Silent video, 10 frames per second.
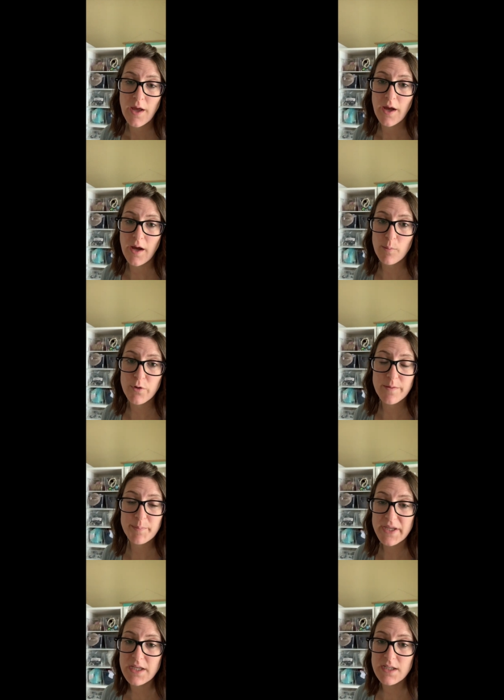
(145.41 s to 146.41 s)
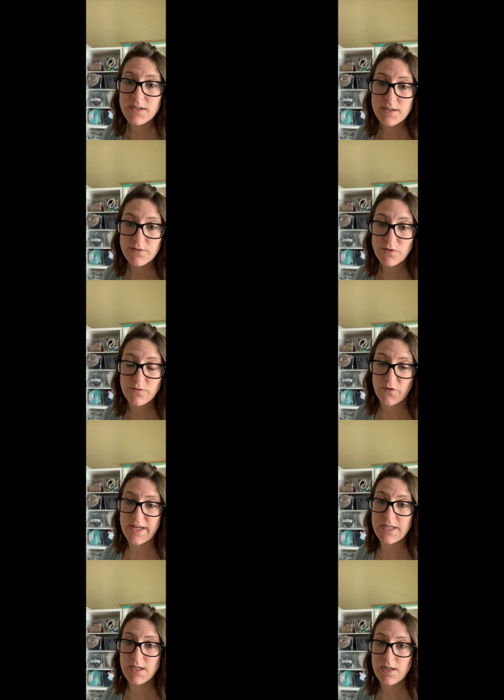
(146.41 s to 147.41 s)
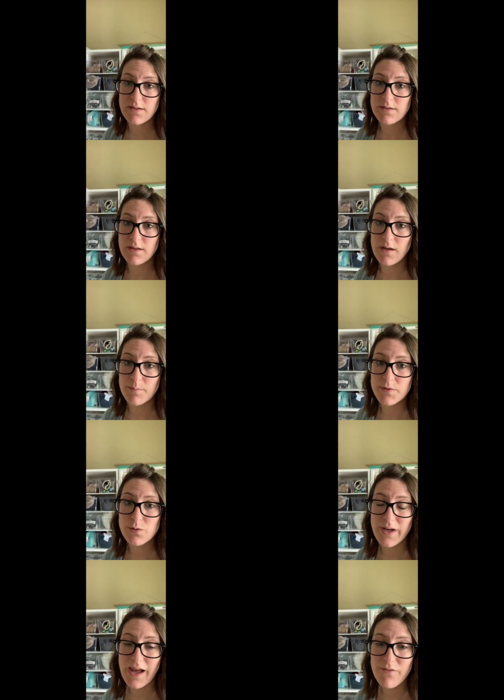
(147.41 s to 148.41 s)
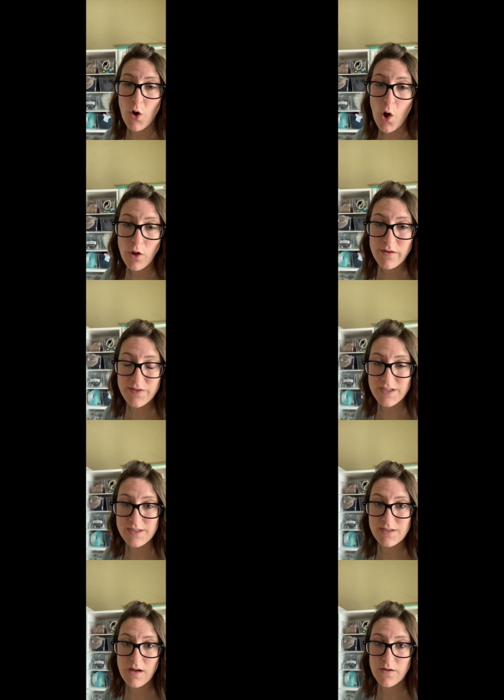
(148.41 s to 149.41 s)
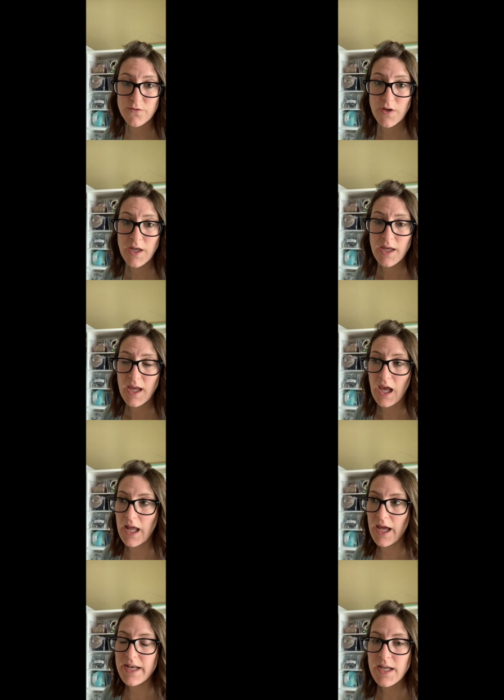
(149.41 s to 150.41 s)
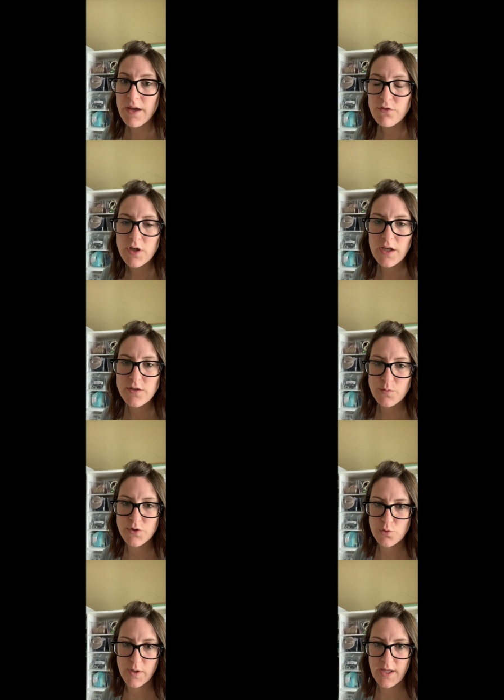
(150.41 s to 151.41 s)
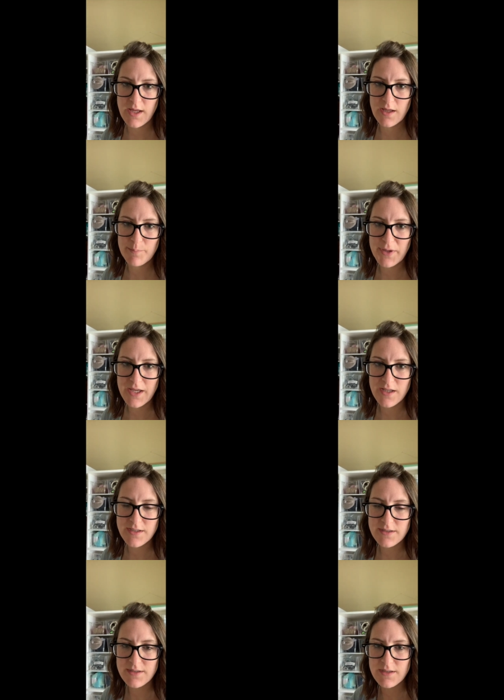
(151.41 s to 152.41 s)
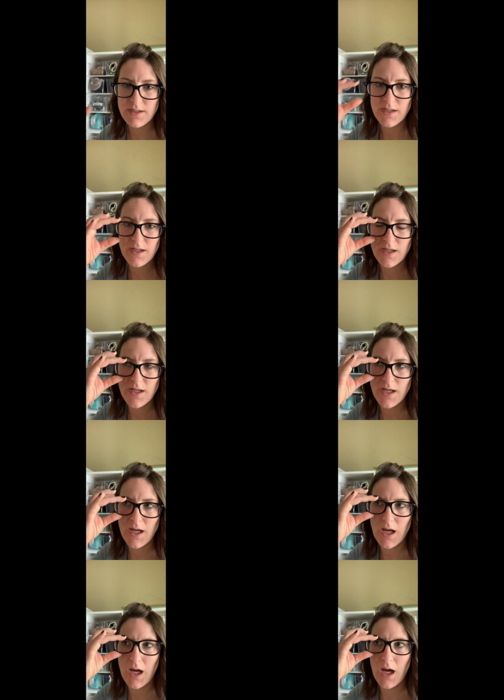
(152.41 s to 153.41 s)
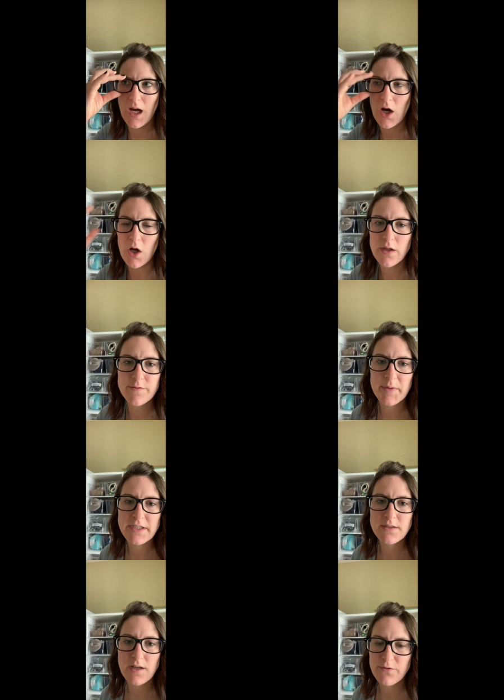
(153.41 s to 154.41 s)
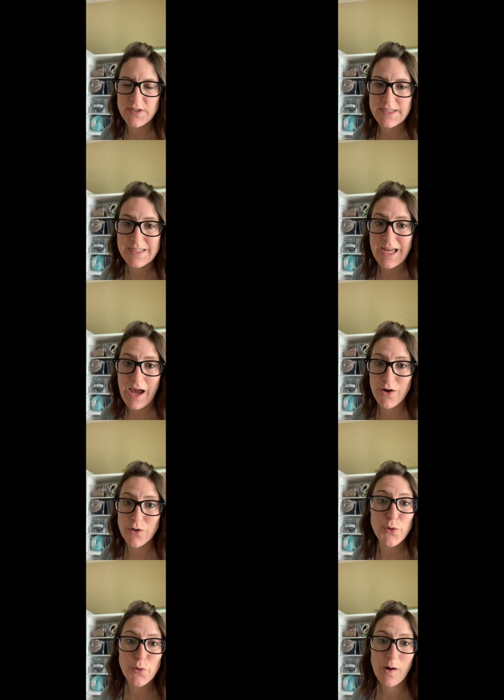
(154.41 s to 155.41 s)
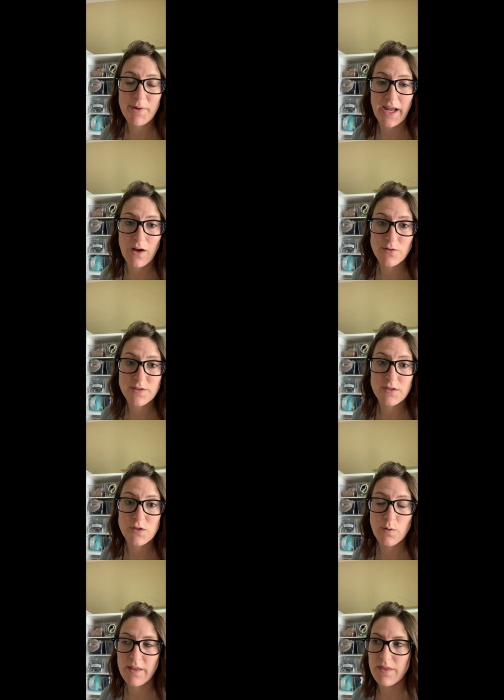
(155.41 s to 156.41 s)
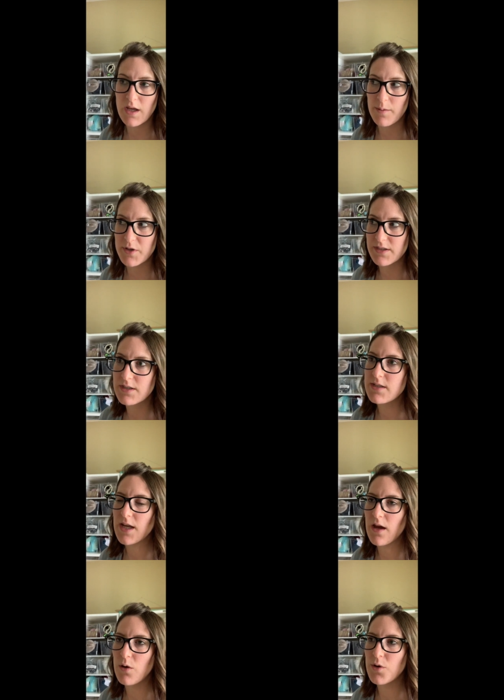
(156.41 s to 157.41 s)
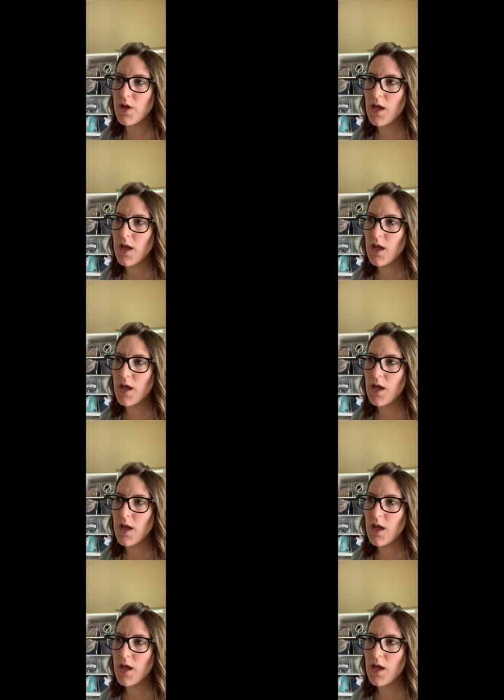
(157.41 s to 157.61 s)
um, with beads and different findings. Um, so I have all of this stuff and I never get to enjoy it because all of my stuff is scattered throughout my house. And so I think I'm gonna sit down,